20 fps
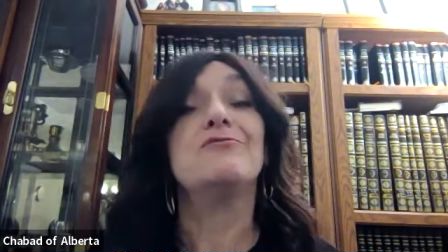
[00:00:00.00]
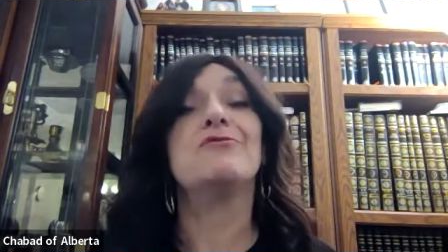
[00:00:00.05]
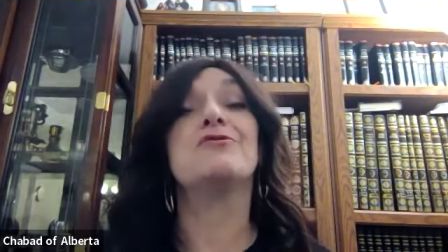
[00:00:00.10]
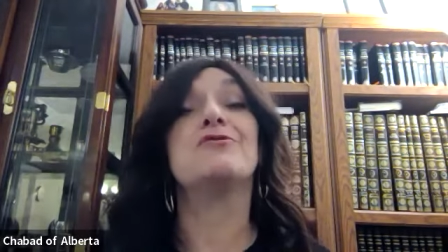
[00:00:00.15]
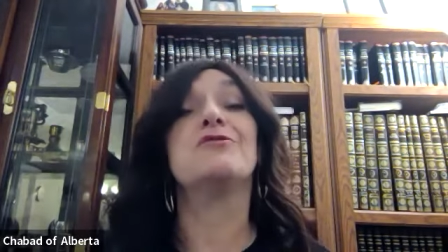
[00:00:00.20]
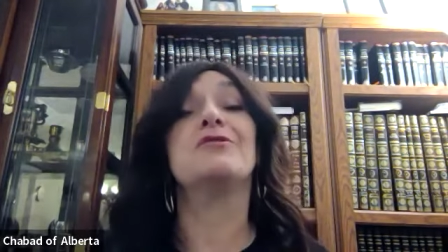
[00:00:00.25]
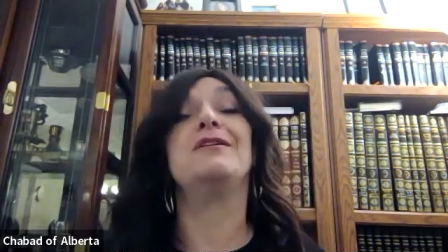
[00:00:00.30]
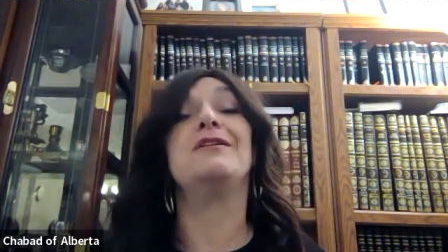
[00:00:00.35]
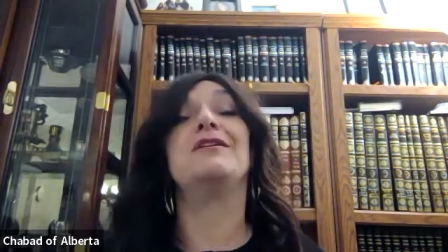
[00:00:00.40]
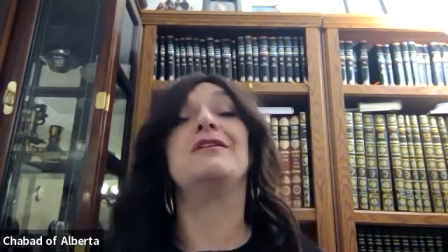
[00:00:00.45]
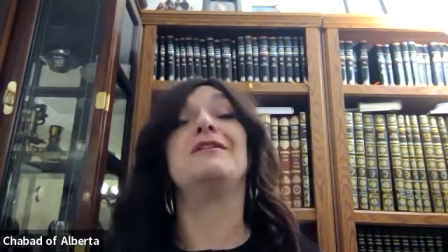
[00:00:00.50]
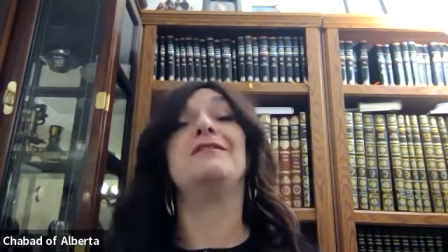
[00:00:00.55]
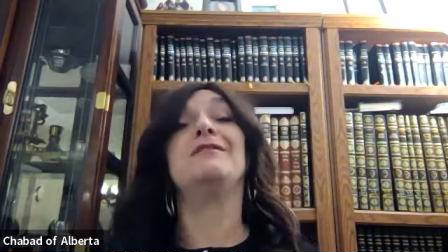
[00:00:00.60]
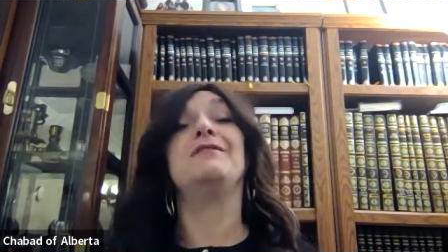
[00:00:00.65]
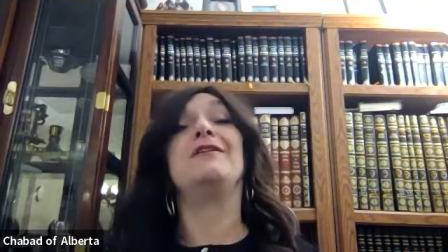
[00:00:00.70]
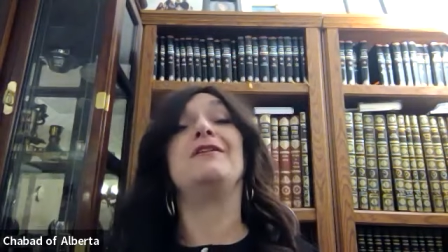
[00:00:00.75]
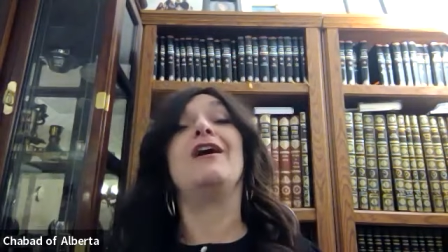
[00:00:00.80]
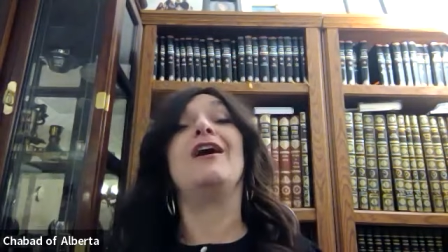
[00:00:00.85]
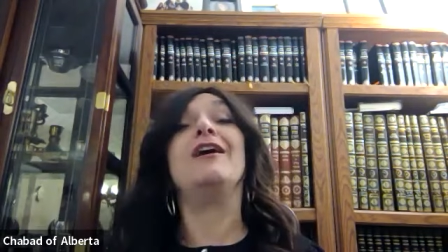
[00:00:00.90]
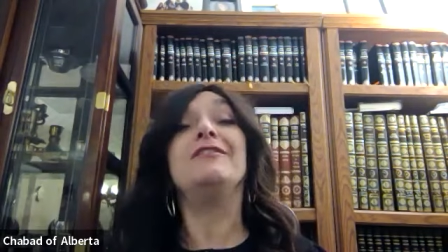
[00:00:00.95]

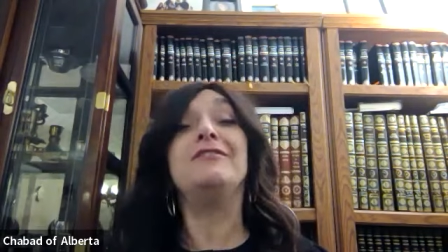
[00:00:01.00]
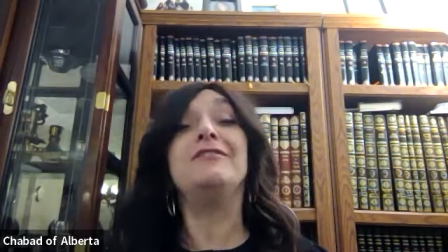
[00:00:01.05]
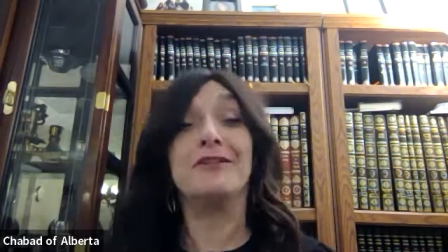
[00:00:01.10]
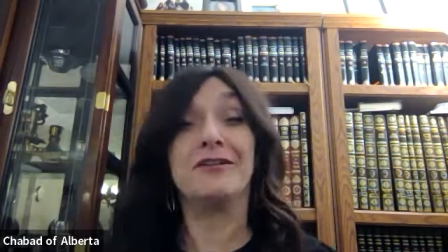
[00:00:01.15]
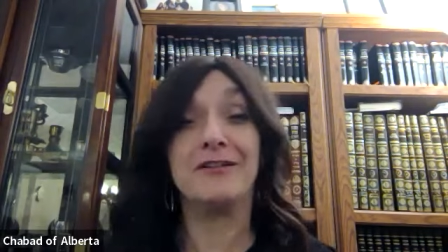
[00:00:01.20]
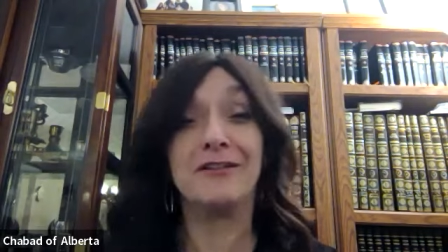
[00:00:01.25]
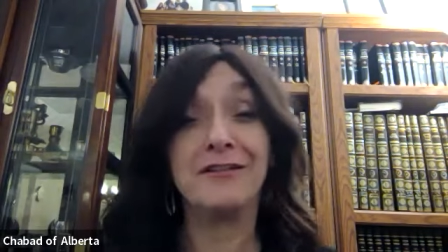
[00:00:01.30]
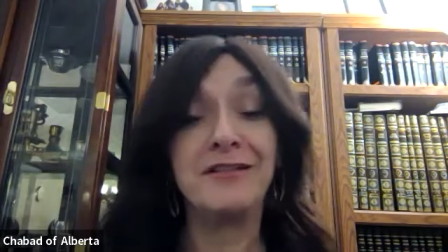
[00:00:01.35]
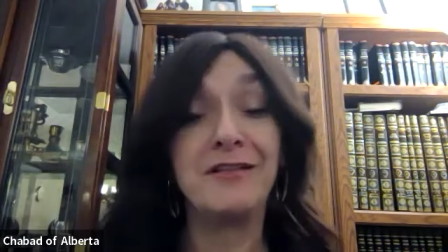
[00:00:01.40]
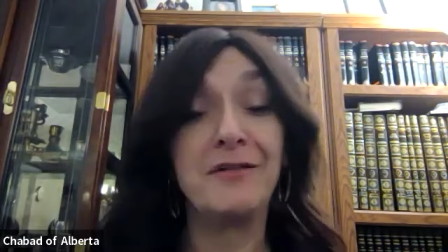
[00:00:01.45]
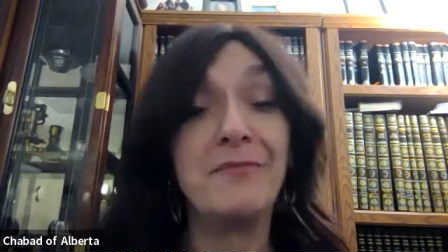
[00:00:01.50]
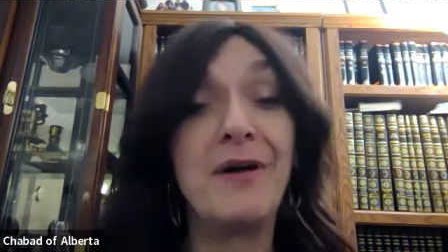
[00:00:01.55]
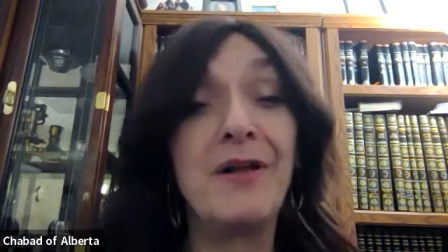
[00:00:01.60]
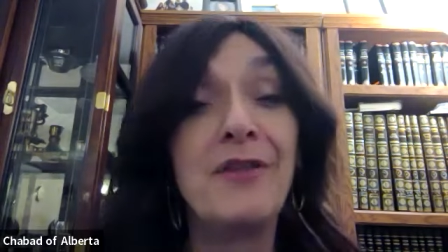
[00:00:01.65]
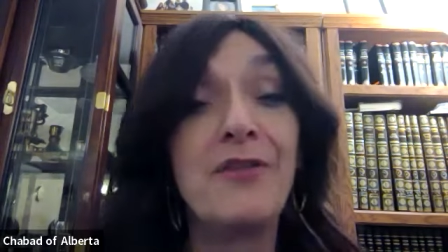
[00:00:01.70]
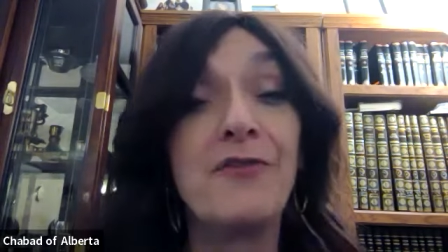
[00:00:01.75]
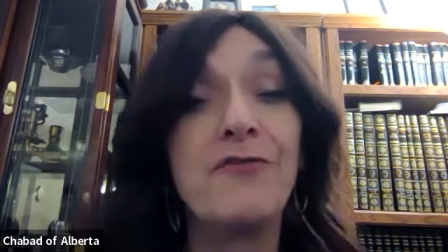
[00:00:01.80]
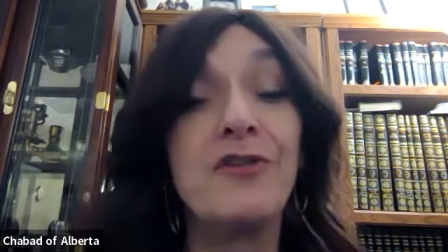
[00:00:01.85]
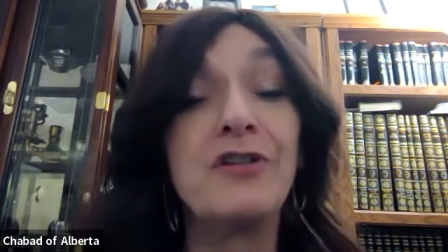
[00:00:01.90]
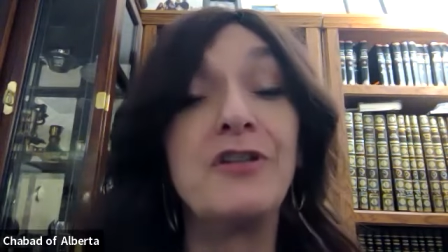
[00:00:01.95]
uh, Adar, the
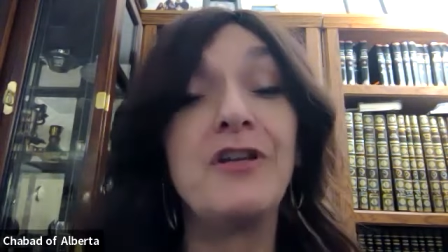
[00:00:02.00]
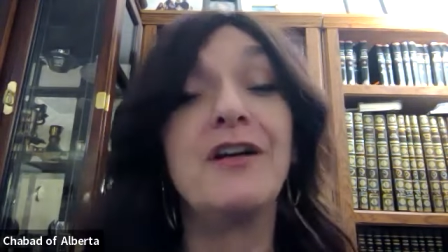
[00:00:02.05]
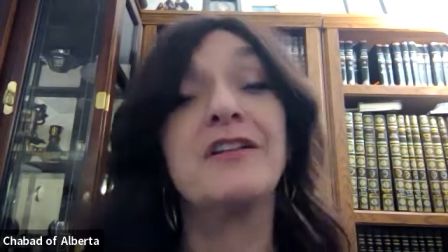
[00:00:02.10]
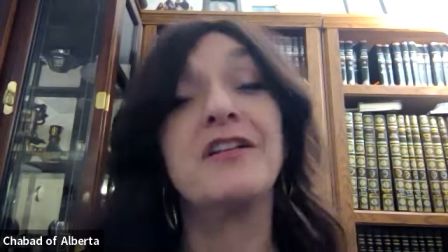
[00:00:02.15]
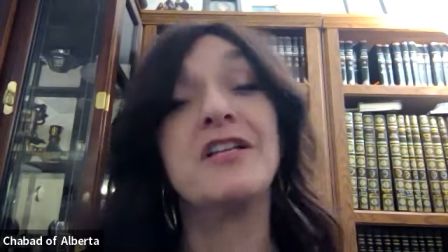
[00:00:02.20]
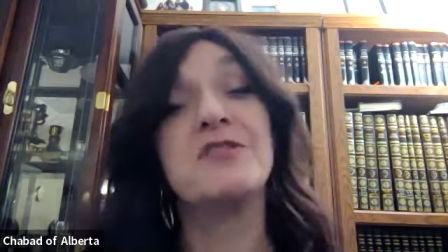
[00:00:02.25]
month of Adar,